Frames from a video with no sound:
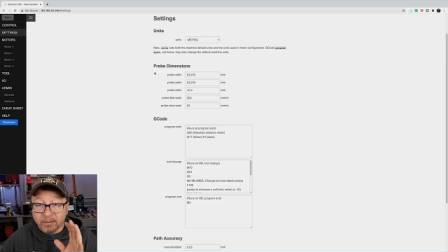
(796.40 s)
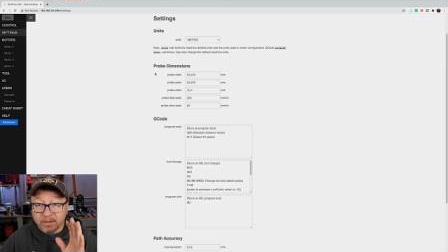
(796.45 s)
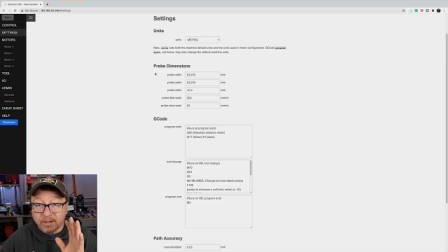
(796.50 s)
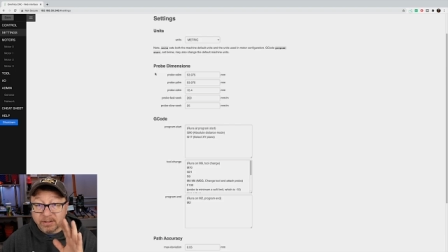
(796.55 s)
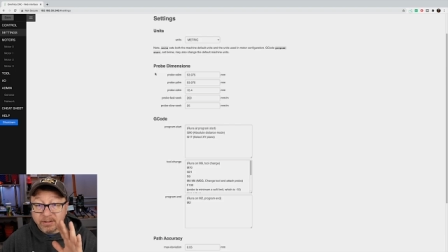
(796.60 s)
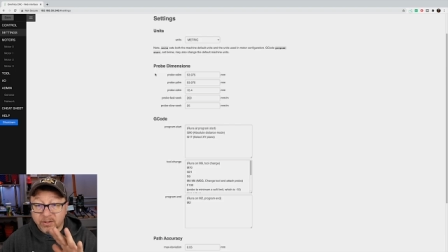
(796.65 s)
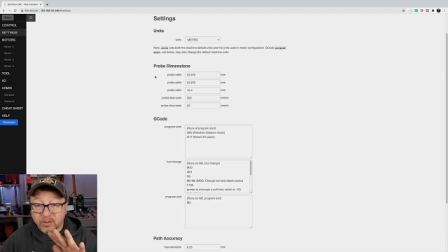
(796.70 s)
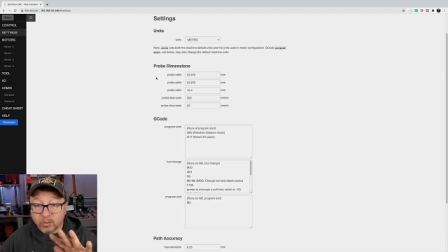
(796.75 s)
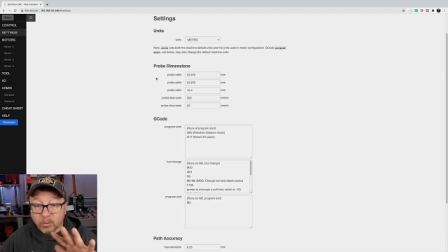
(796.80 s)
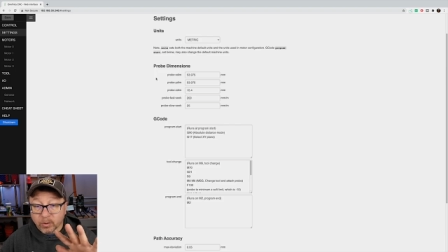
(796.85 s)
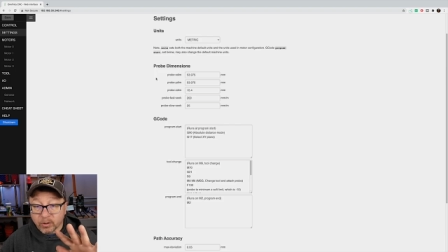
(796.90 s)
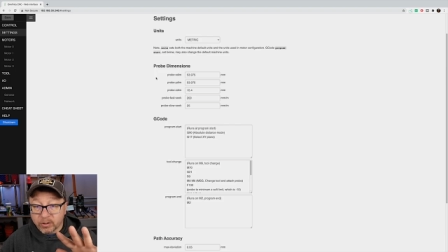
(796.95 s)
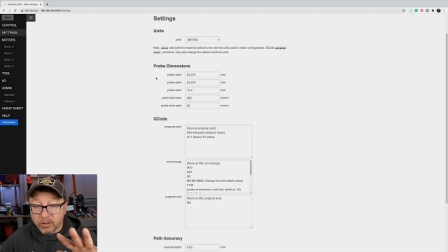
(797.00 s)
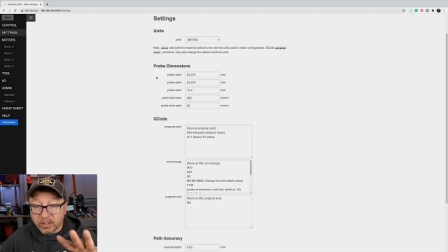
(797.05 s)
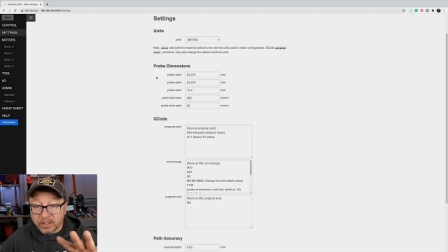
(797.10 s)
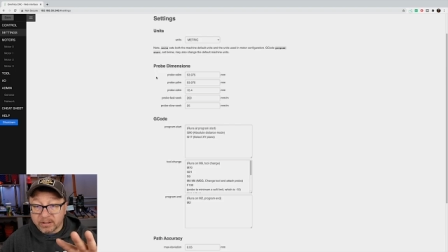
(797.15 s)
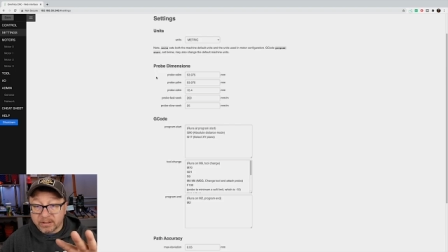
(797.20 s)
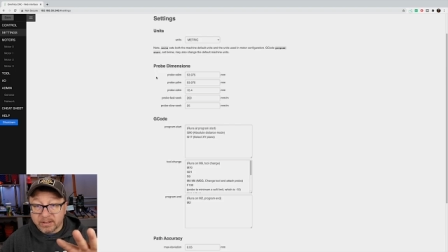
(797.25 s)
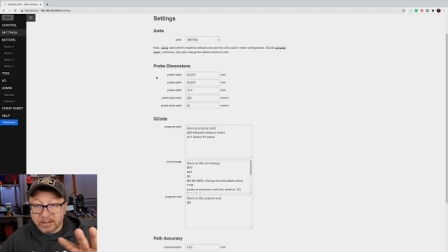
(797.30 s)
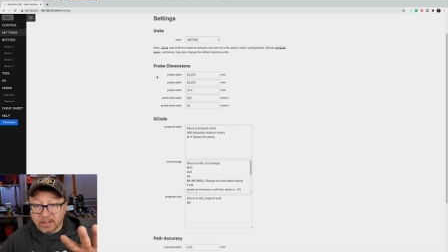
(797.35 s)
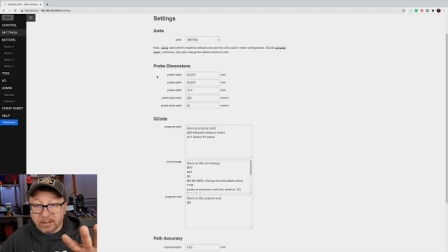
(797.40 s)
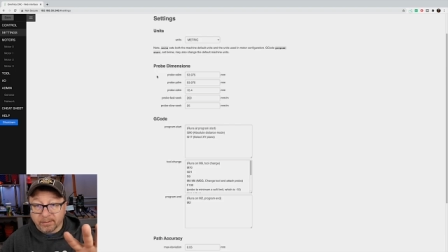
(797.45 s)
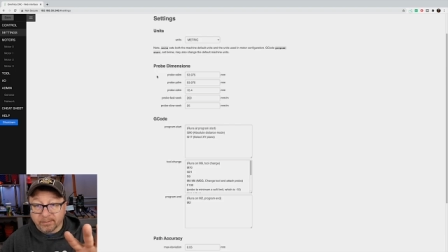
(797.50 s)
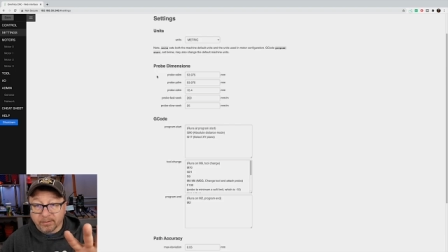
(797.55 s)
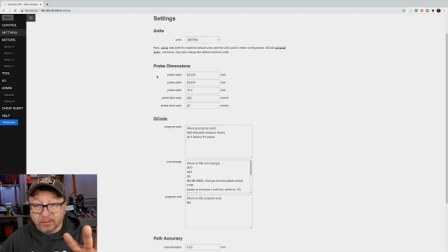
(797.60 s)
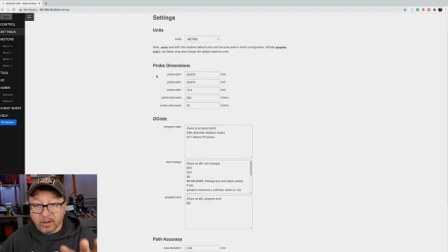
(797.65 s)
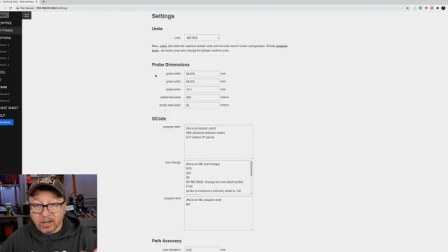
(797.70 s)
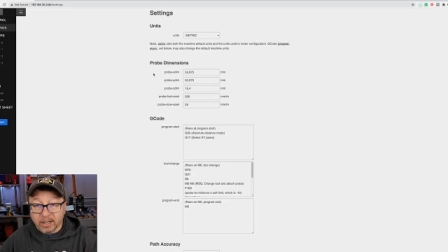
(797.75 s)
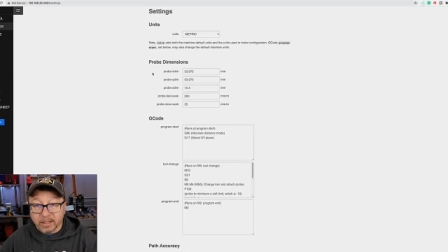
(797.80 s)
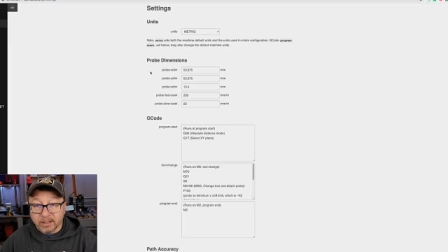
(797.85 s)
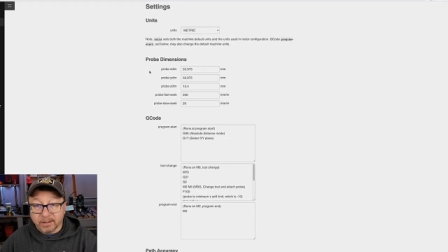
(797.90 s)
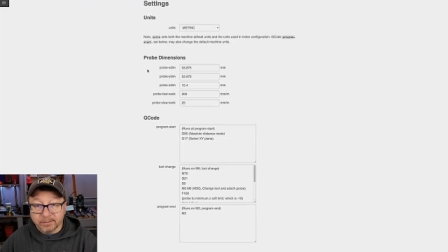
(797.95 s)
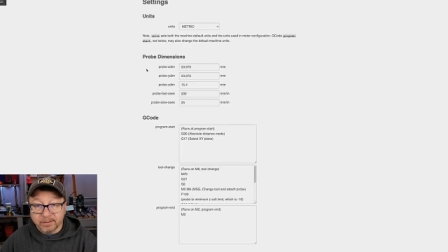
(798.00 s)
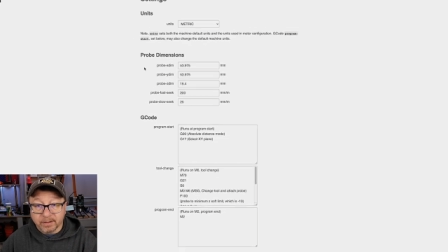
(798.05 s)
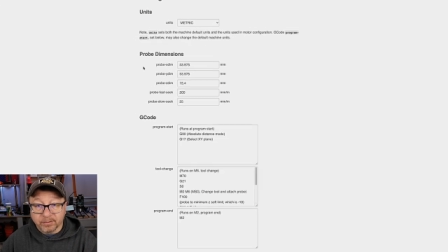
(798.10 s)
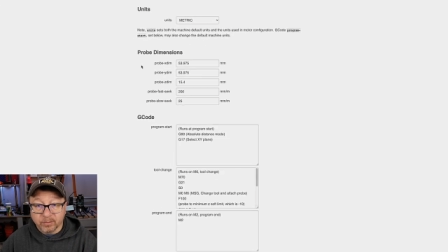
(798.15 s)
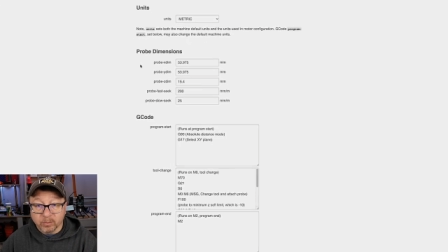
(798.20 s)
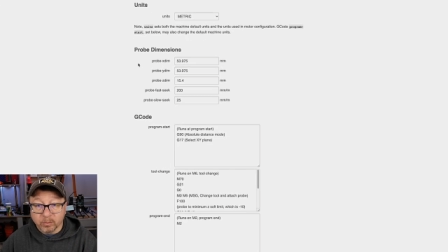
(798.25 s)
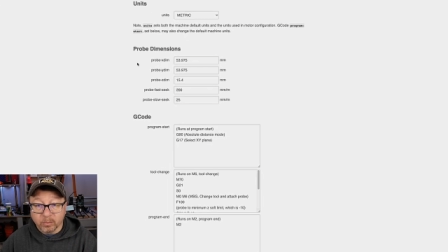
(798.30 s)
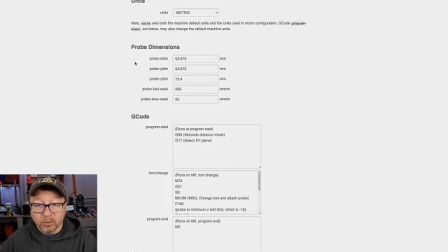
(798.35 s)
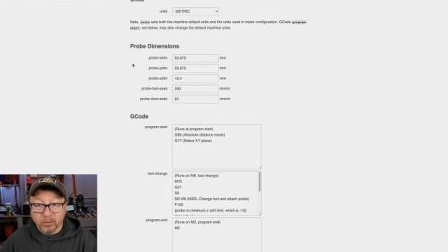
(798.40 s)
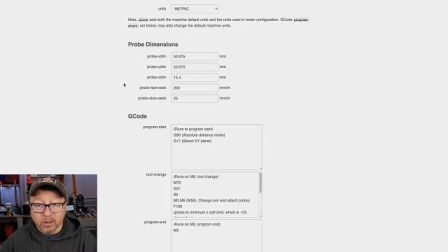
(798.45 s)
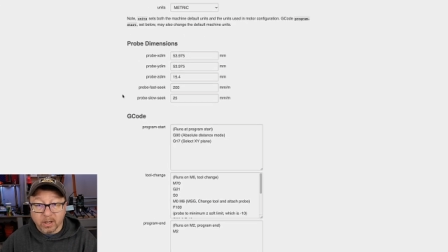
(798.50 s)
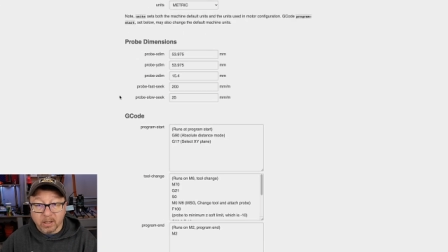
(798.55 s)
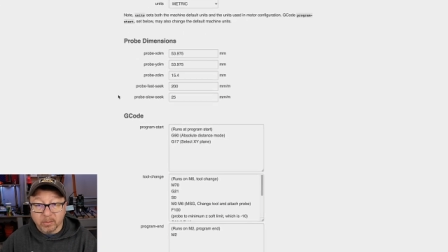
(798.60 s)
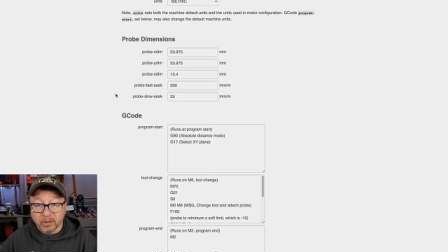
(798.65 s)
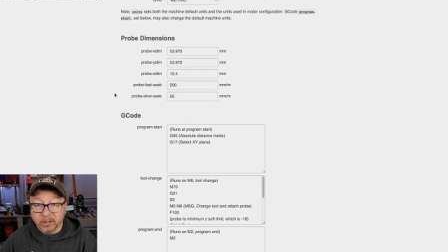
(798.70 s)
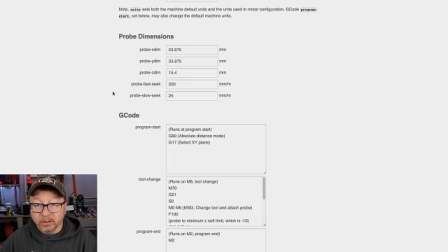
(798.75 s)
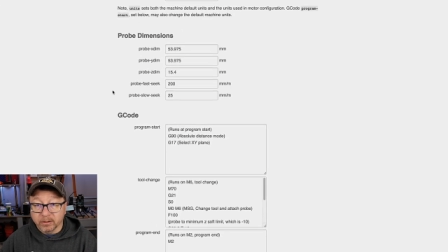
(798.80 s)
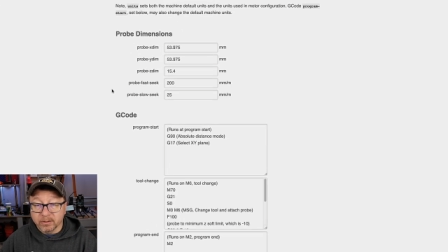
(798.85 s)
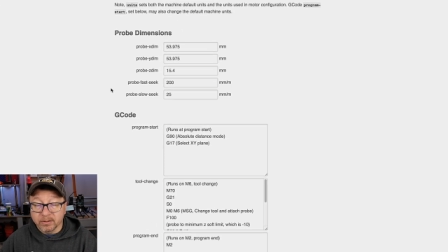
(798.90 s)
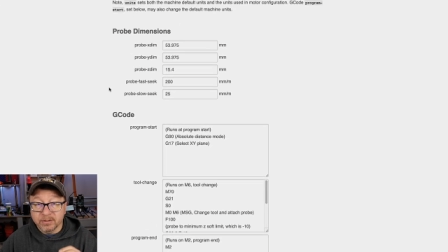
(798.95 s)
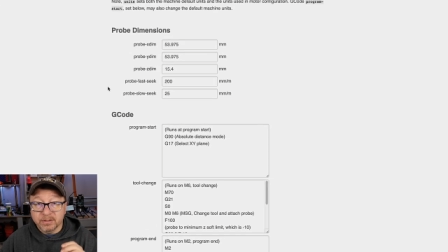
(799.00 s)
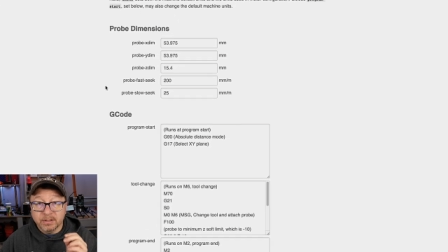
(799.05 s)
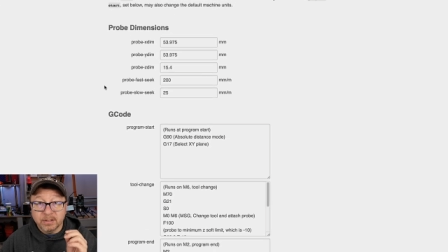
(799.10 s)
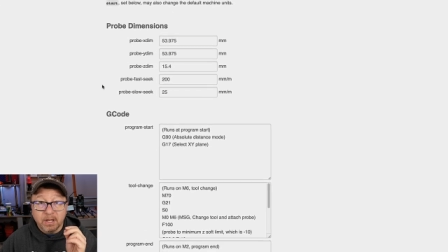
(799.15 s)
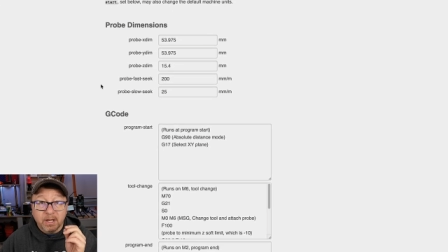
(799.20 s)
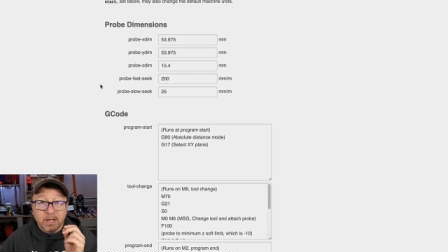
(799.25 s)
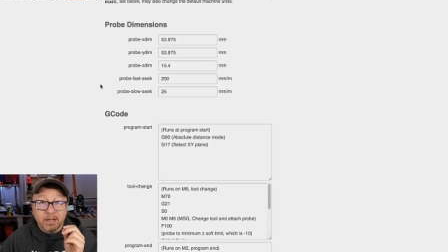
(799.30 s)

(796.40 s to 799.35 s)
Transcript: This is where you can set a variety of different parameters.